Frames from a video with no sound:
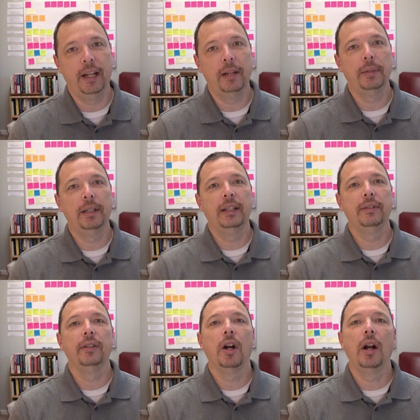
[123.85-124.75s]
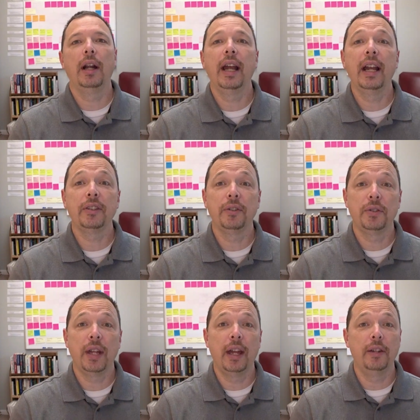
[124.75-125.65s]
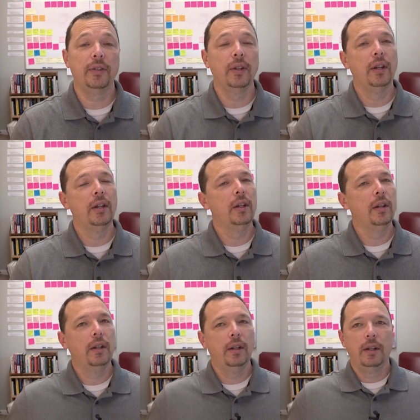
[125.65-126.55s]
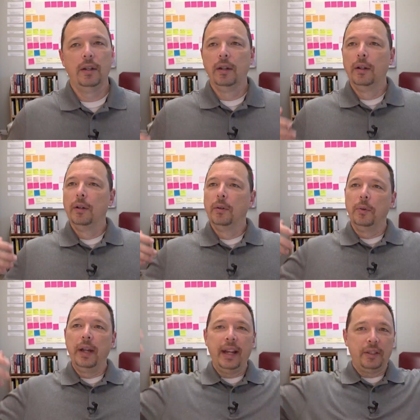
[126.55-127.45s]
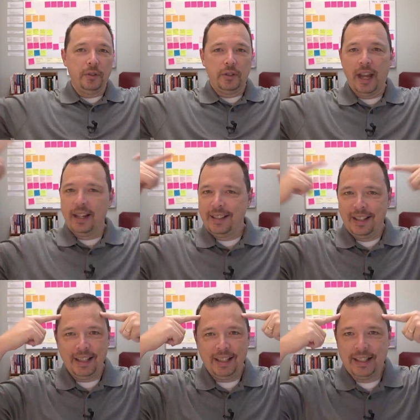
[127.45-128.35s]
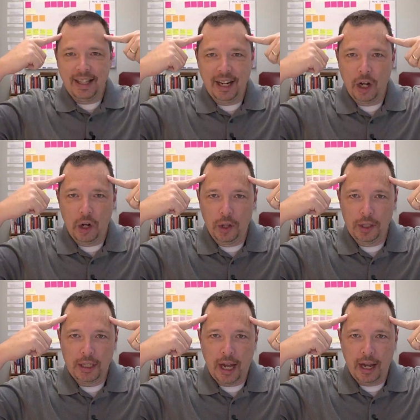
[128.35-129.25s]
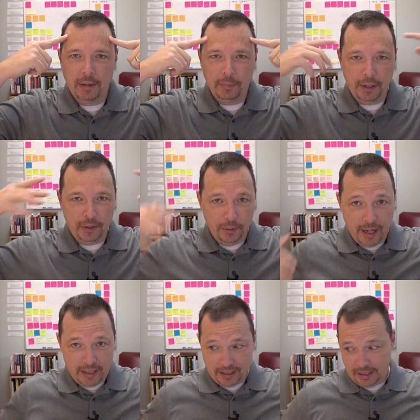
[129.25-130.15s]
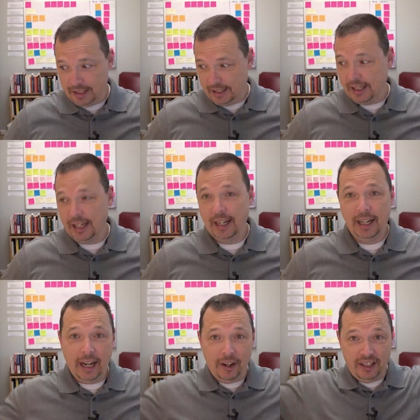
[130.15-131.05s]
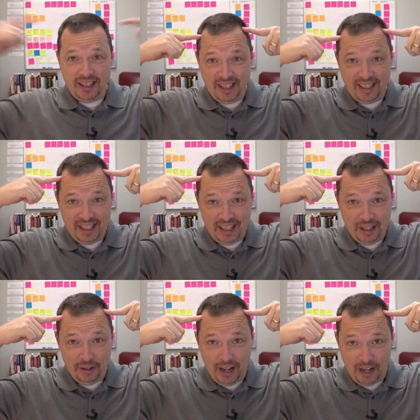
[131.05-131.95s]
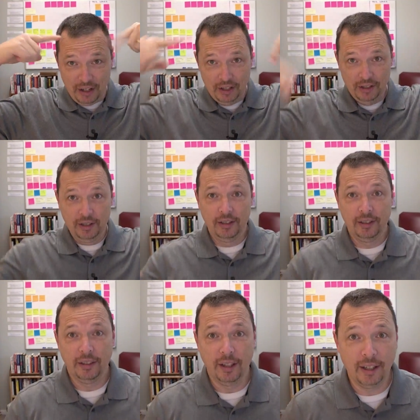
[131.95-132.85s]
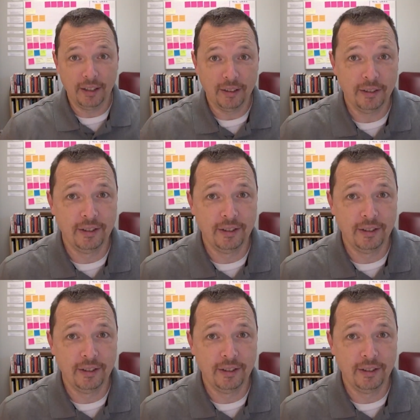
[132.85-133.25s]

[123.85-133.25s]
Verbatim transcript: I believe it. All right, exercise. We exercise this thing all the time, but the rest of this thing carries this thing around, right?